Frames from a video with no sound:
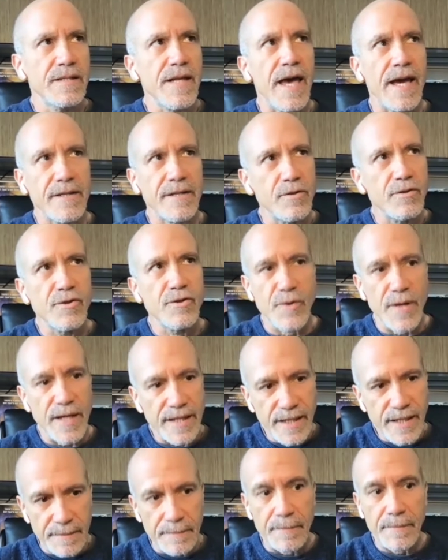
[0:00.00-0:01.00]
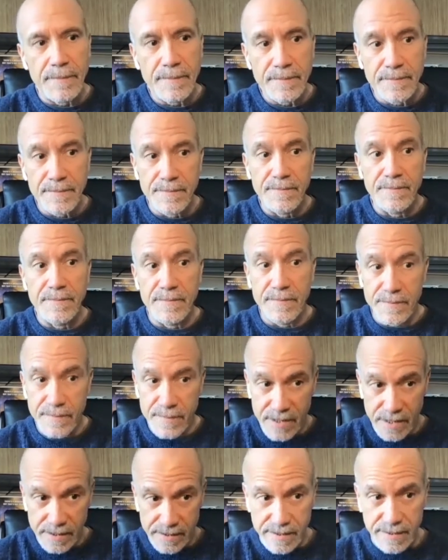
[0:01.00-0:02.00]
actor training
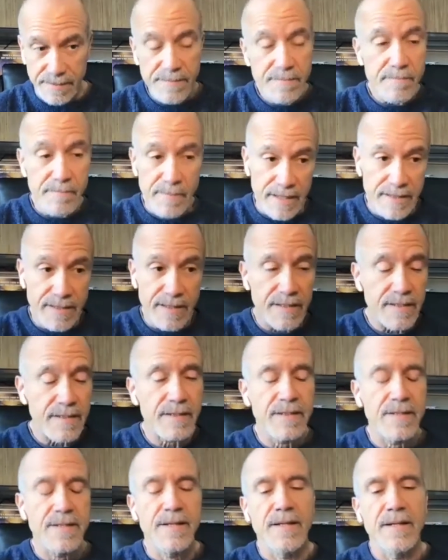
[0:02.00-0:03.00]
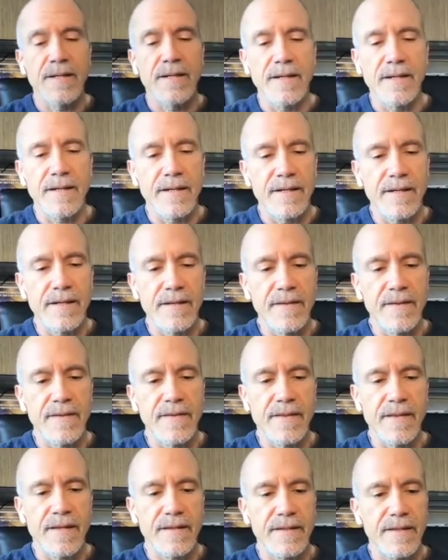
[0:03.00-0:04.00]
system method
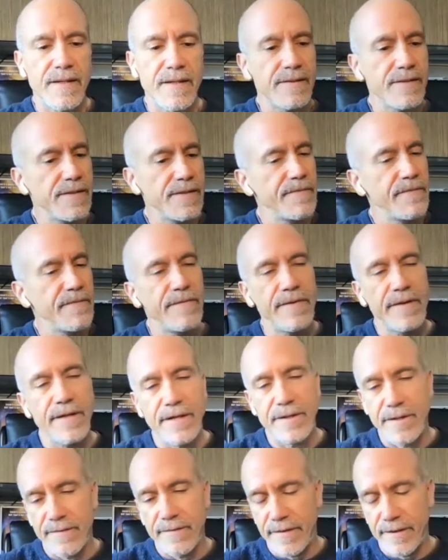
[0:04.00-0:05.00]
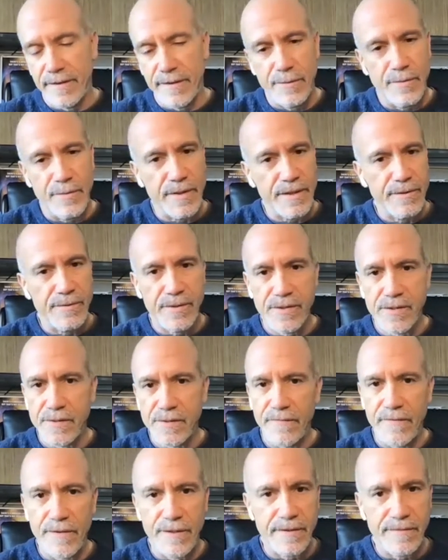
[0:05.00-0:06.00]
that is very, very rigorous,
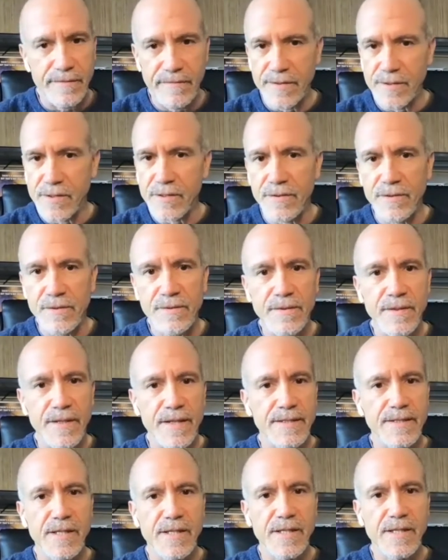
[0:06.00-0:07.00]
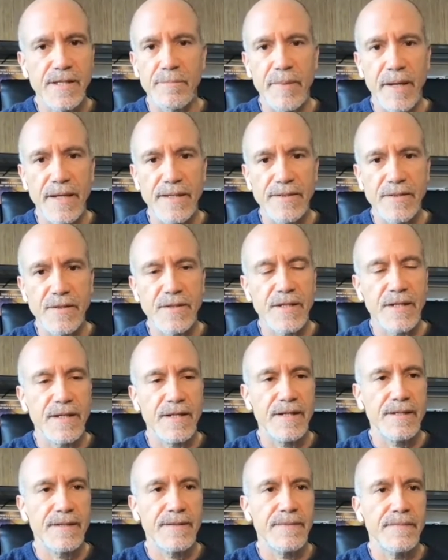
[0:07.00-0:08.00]
very physical. It's all based
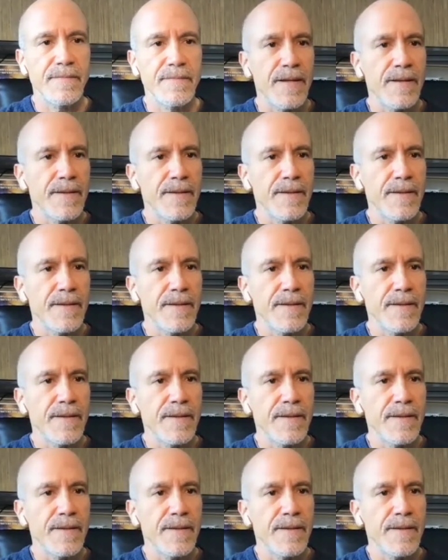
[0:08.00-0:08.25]
in